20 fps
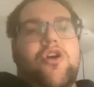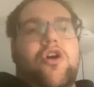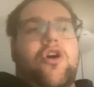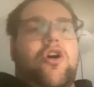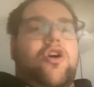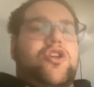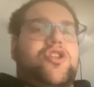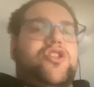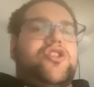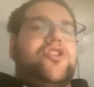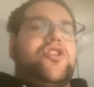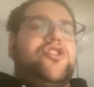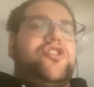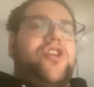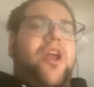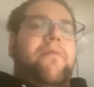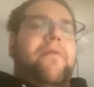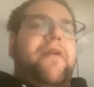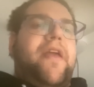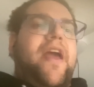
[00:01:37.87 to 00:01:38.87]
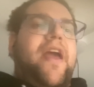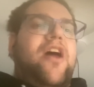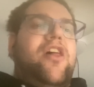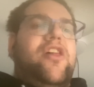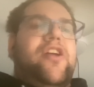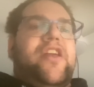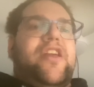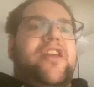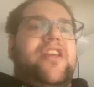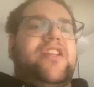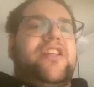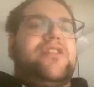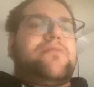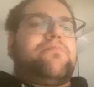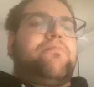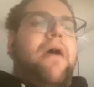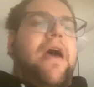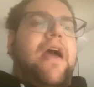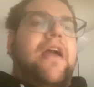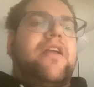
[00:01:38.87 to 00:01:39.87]
Also, Jamie Elliott is
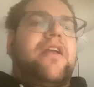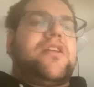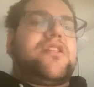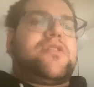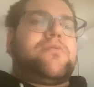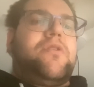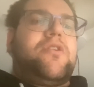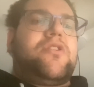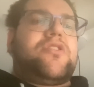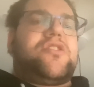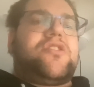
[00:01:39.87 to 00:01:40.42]
back as well.